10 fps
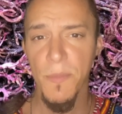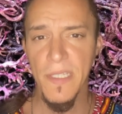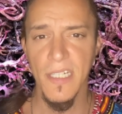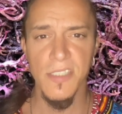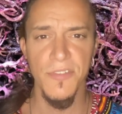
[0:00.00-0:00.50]

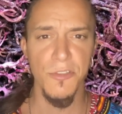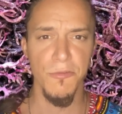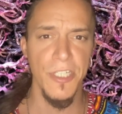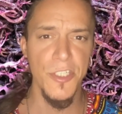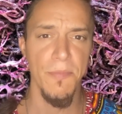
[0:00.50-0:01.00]
because of its
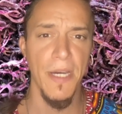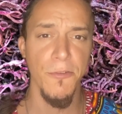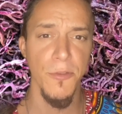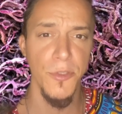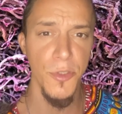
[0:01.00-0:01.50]
rich
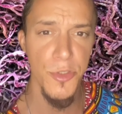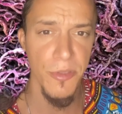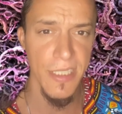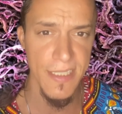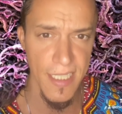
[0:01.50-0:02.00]

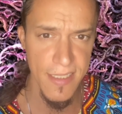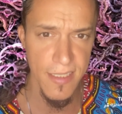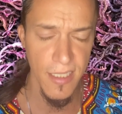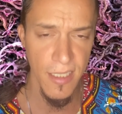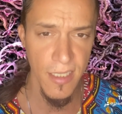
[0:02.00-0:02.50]
micronutrient
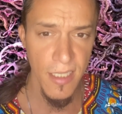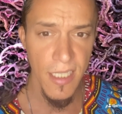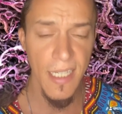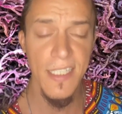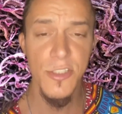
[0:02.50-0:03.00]
density,
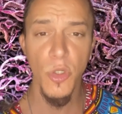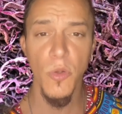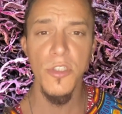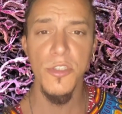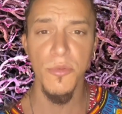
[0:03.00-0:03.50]
it is
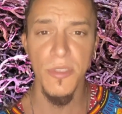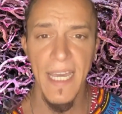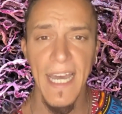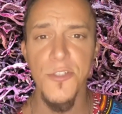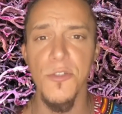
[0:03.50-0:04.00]
going to
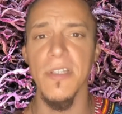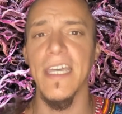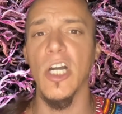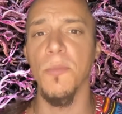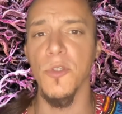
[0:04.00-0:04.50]
naturally
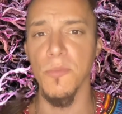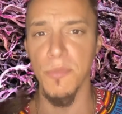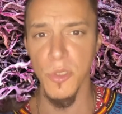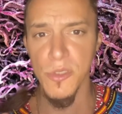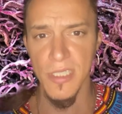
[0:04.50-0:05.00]
help you
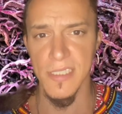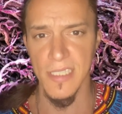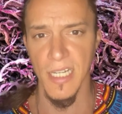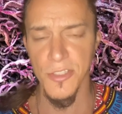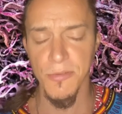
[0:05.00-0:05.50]
boost
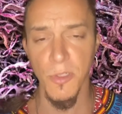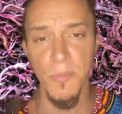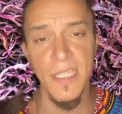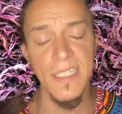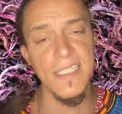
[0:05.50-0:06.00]
testosterone
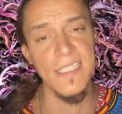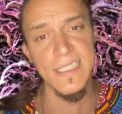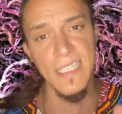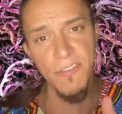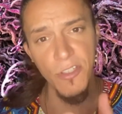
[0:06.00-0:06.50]
because it is
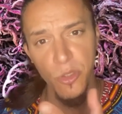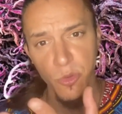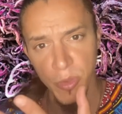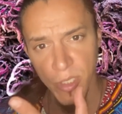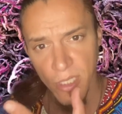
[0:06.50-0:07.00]
giving you
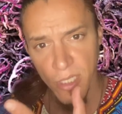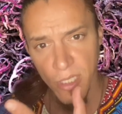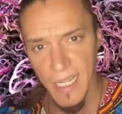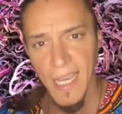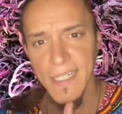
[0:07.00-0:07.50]

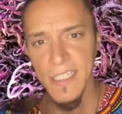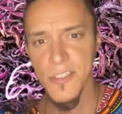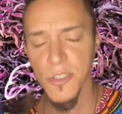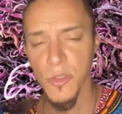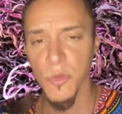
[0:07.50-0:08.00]

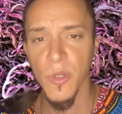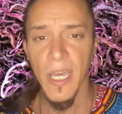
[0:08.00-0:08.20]
92